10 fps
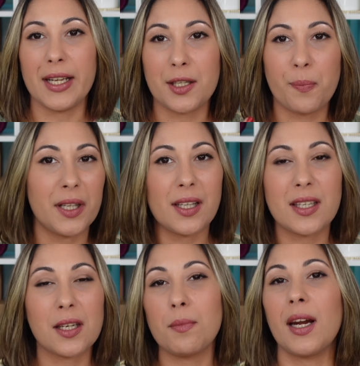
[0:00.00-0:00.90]
It's pretty
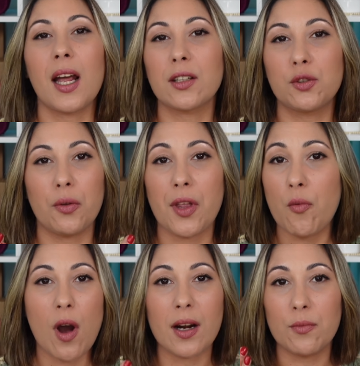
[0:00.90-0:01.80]
similar to the
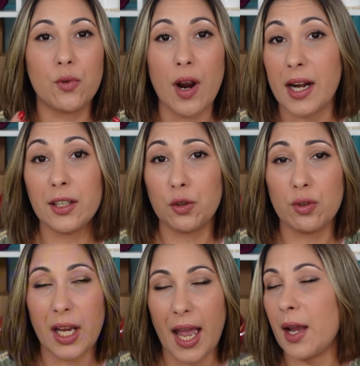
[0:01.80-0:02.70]
one I'm wearing
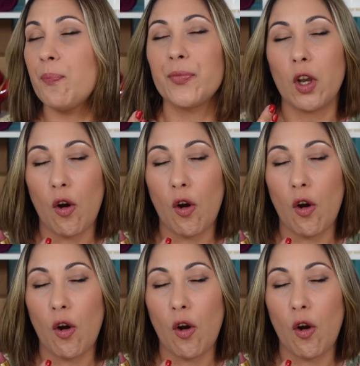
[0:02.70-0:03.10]
today.